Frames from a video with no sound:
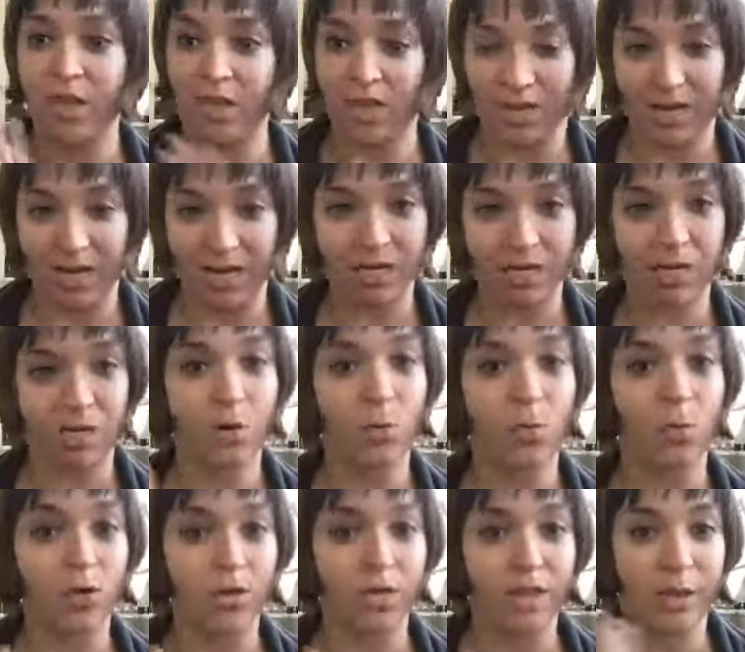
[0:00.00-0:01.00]
What do they need?
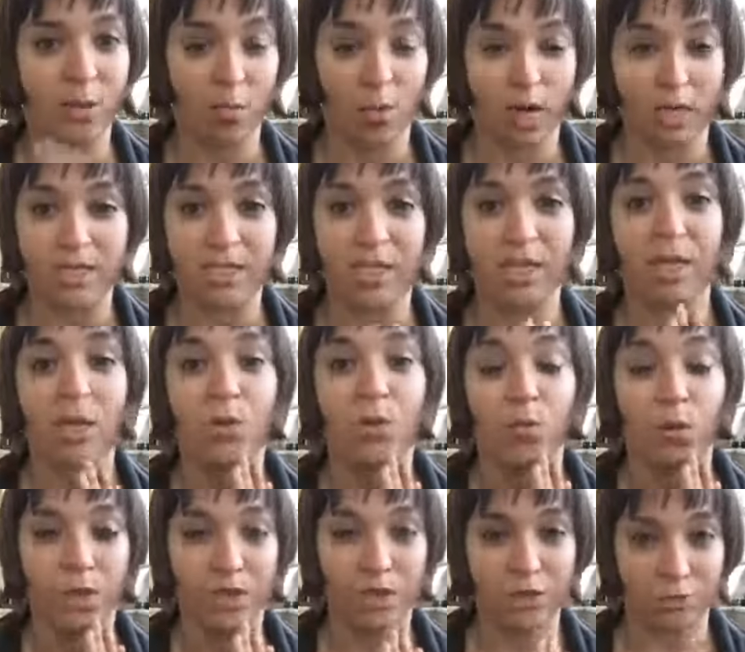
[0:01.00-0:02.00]
What do they want?
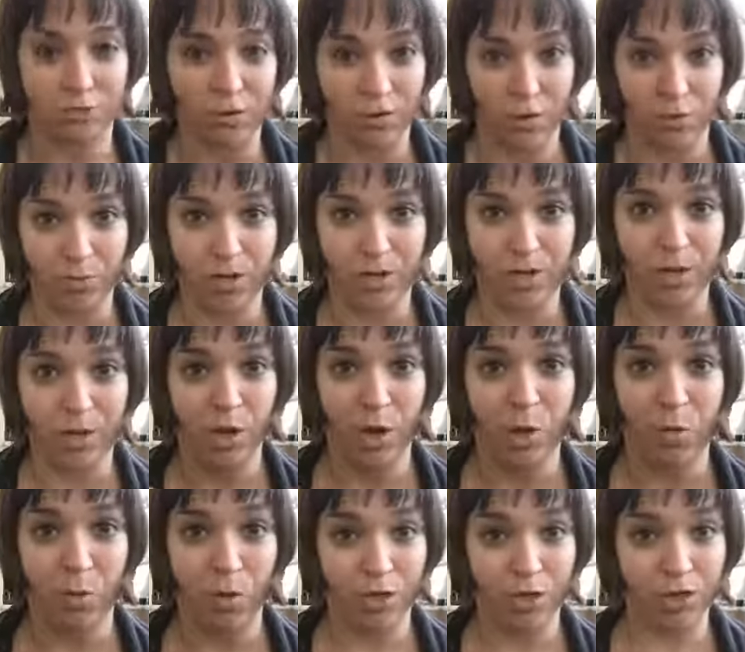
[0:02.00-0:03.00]
What do they struggle with?
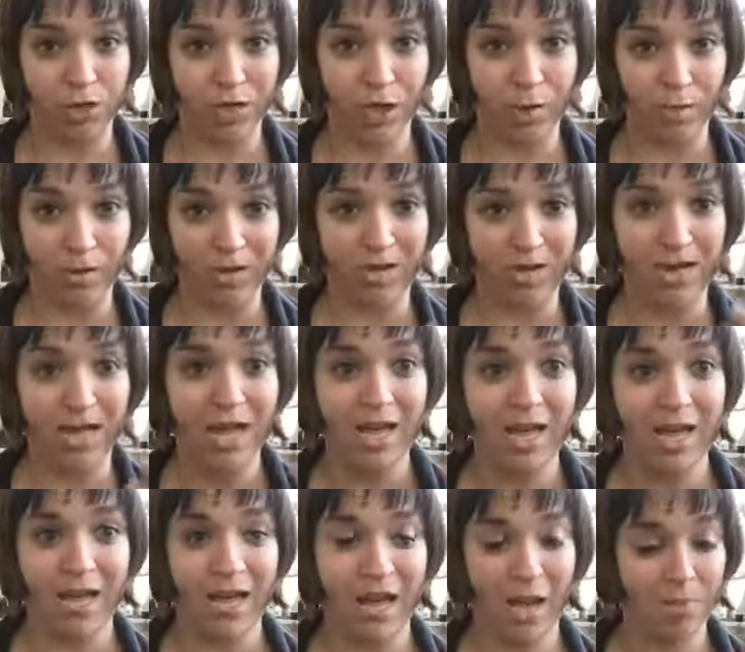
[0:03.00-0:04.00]
When you're
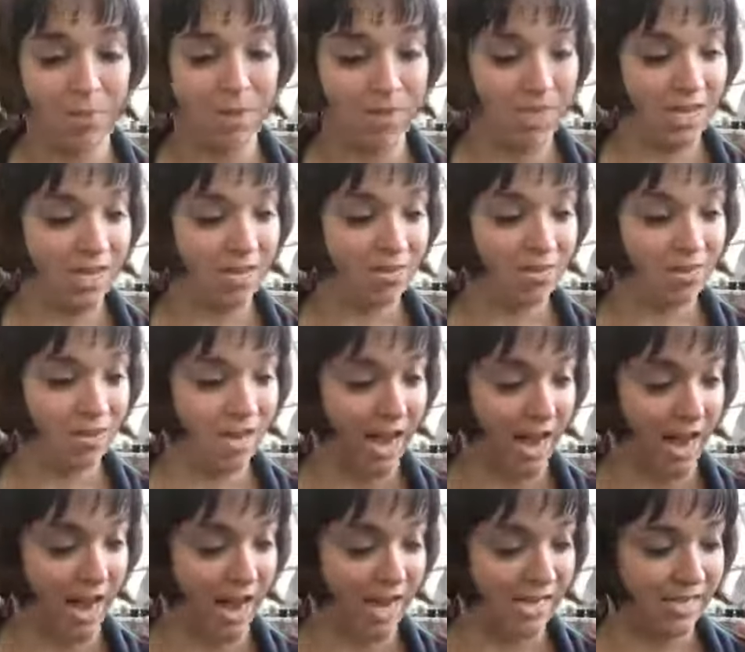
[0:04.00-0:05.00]
come and think of
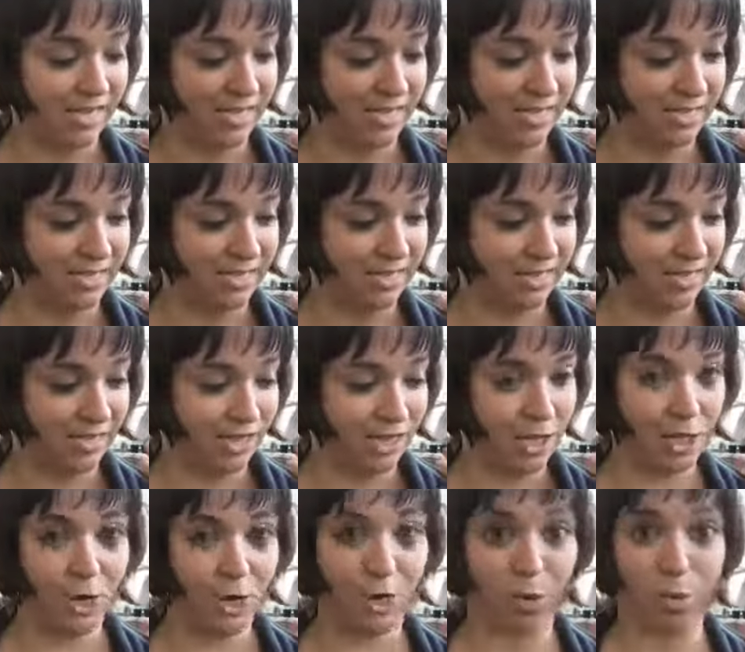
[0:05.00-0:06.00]
it as
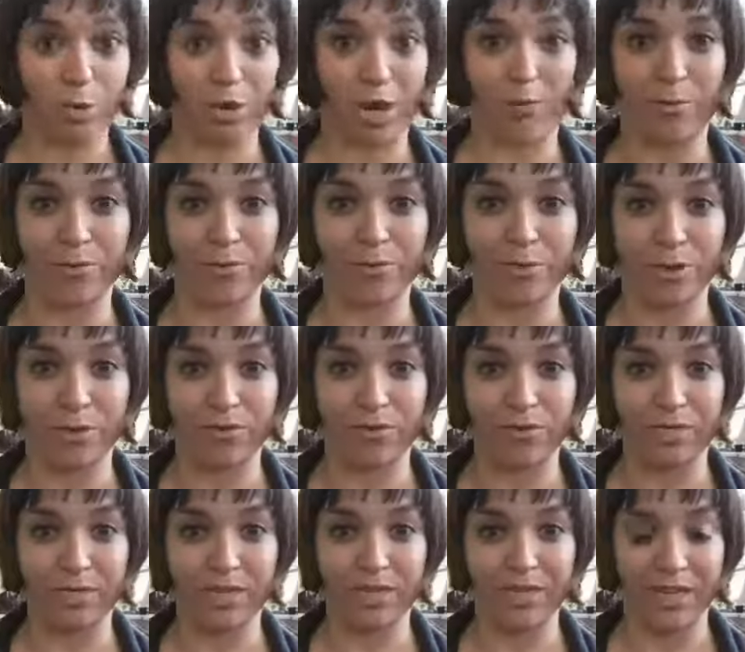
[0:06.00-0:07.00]
you're a problem
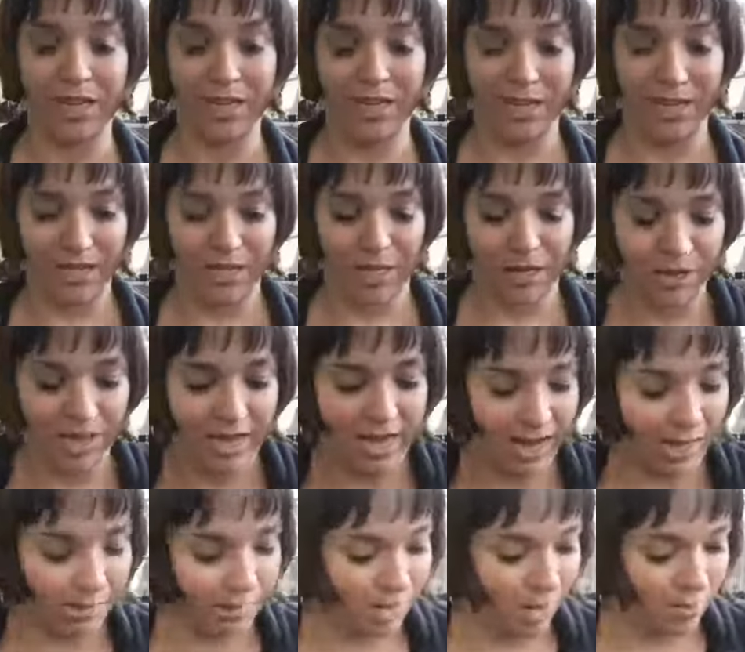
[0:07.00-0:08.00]
solver.
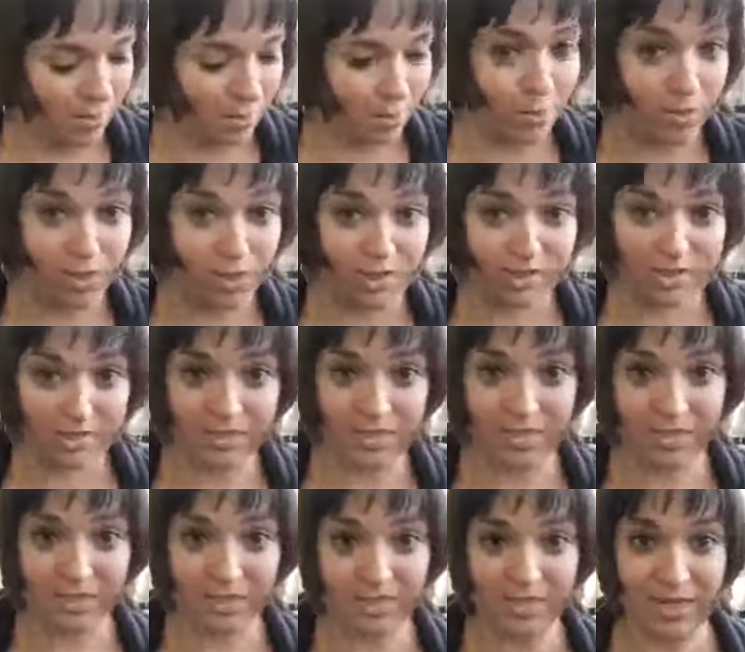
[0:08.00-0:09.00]
You're like, I'm coming with
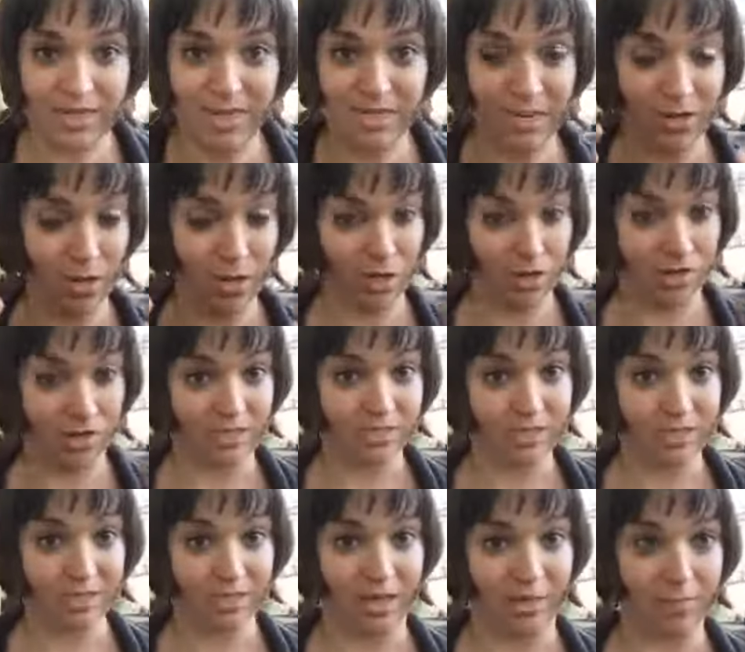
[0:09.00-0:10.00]
this skill set
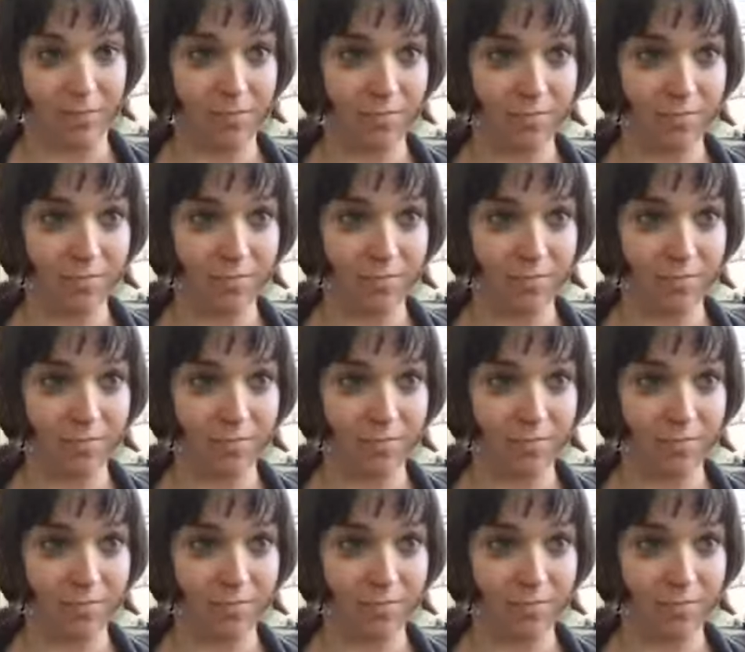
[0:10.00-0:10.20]
on this